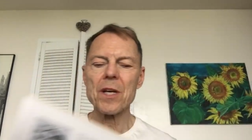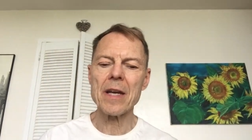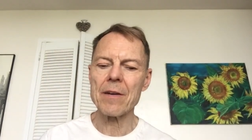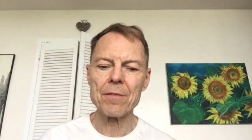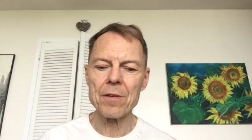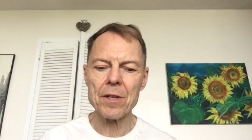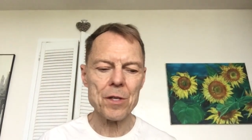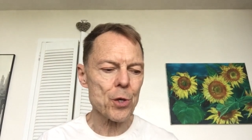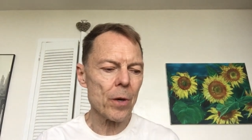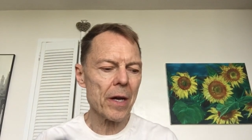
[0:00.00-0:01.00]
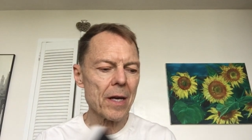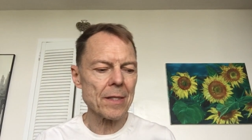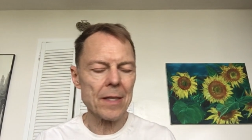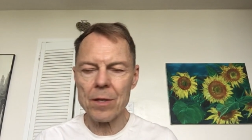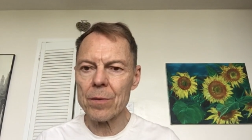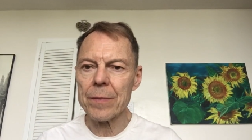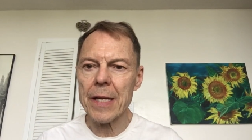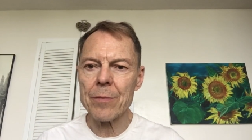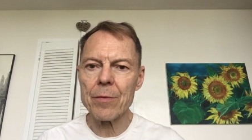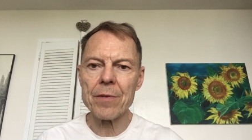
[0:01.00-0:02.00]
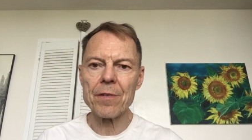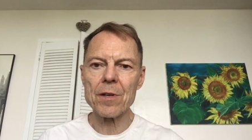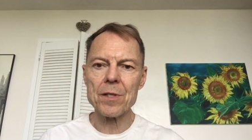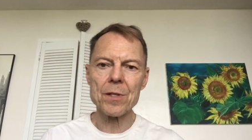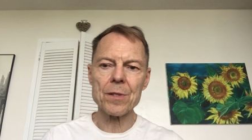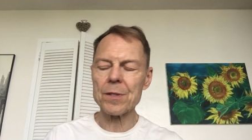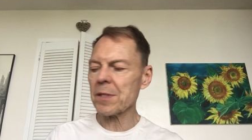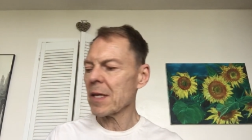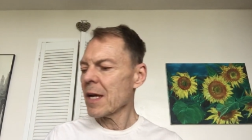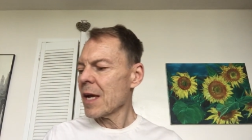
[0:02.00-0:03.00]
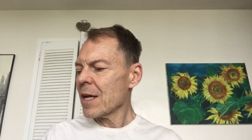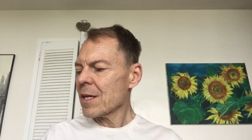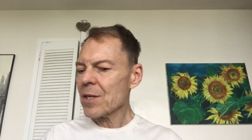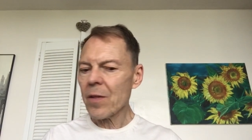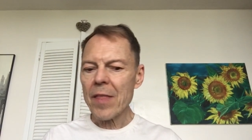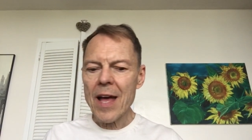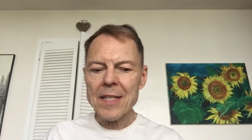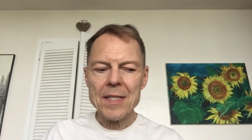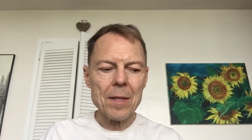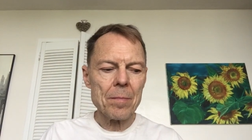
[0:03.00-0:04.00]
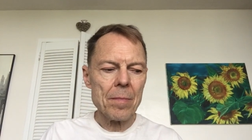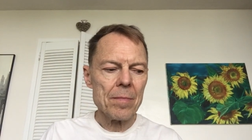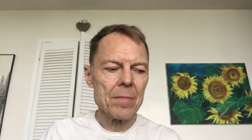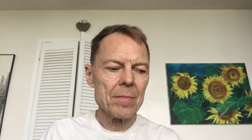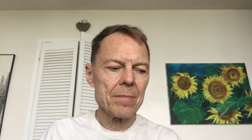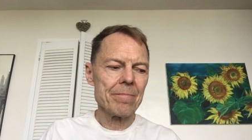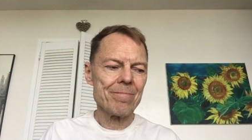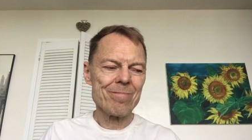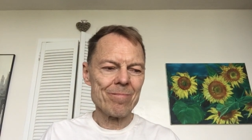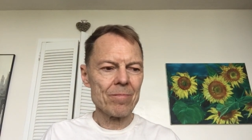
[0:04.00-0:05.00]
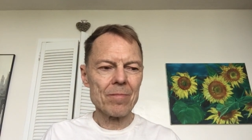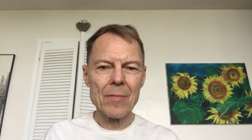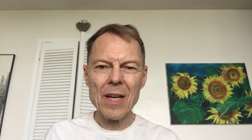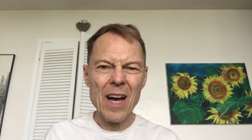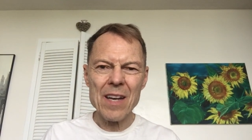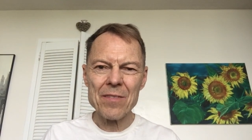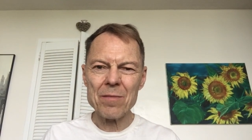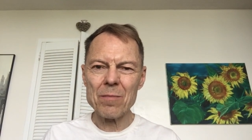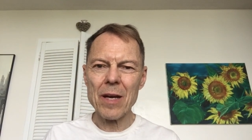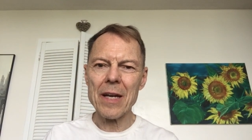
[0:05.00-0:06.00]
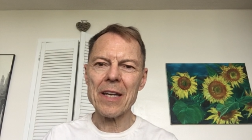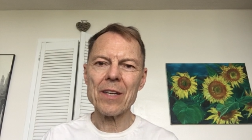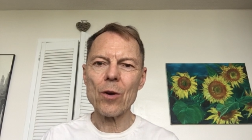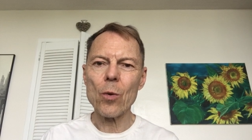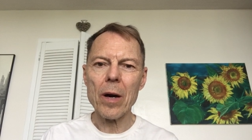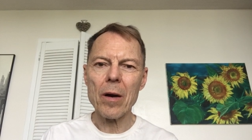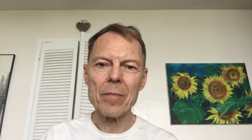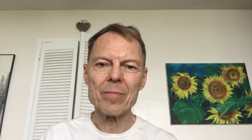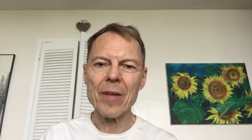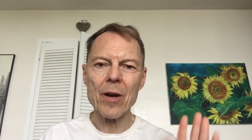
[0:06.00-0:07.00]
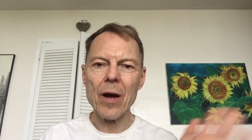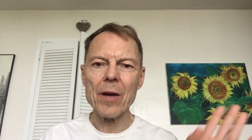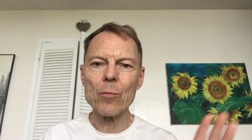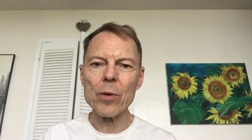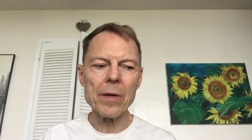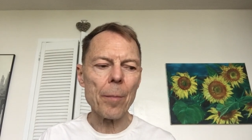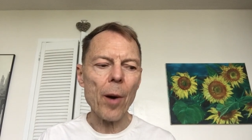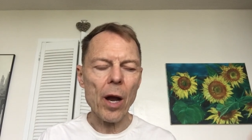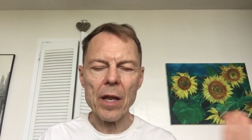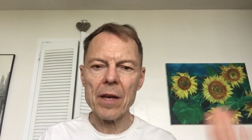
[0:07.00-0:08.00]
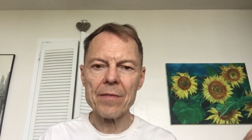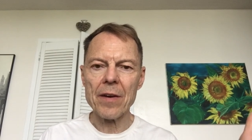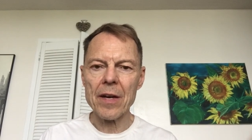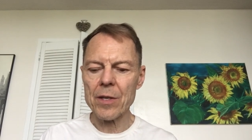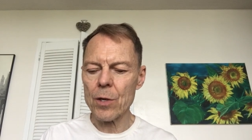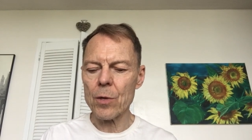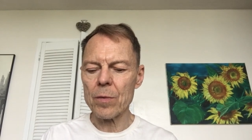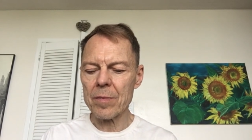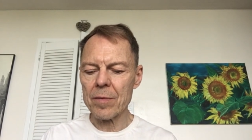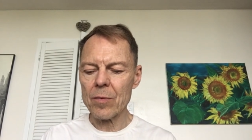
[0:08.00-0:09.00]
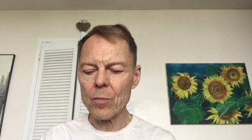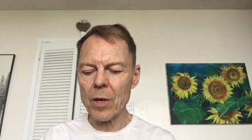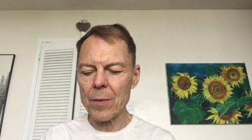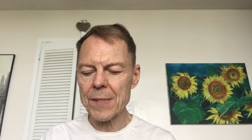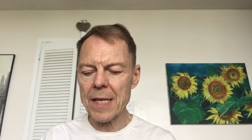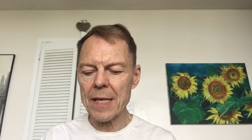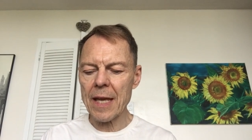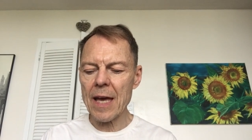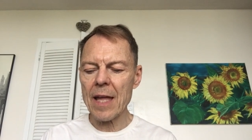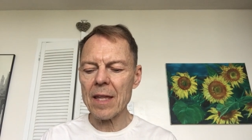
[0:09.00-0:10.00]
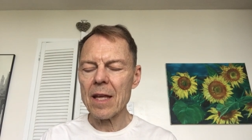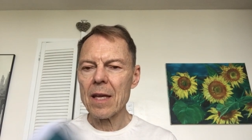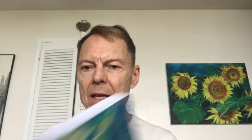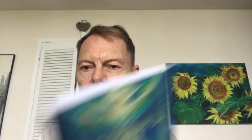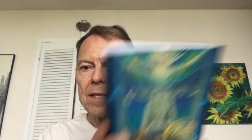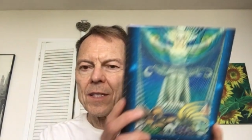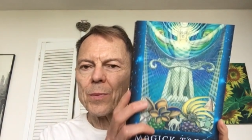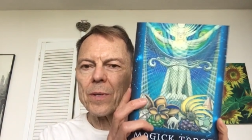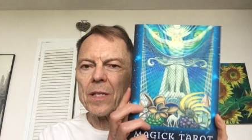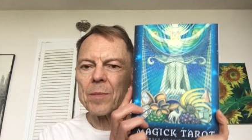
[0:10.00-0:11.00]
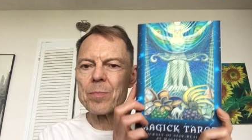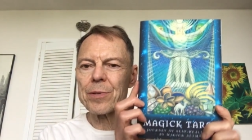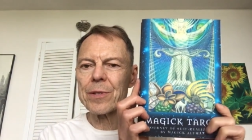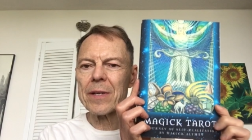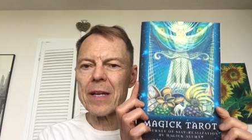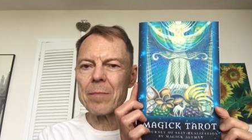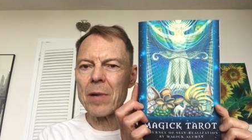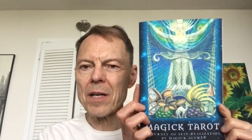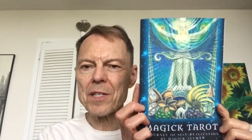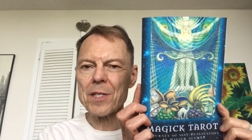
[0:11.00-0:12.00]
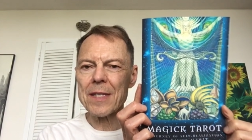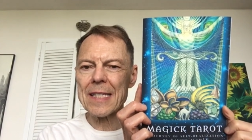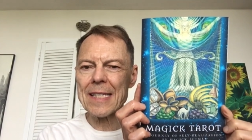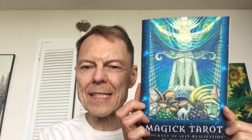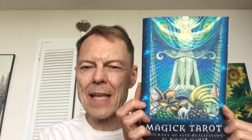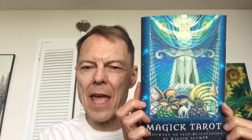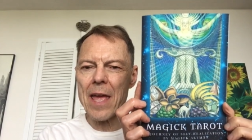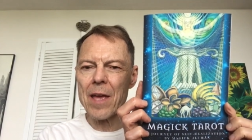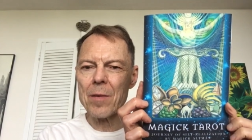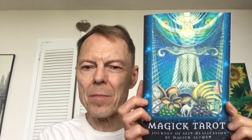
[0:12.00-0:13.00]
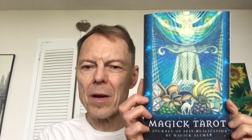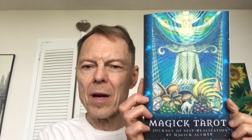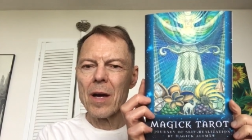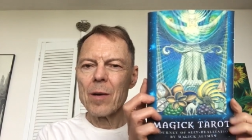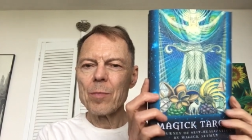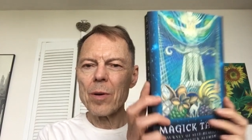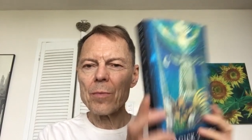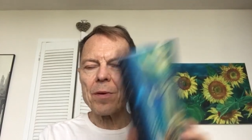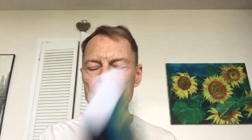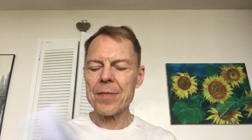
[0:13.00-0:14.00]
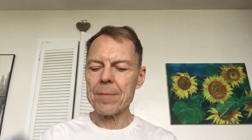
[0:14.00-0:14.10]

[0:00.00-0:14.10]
never enjoy because I don't read reversals. So that's a kind of, I didn't know what, I wouldn't have bought it if I had known what I was going to get. This one is pretty much the same, but with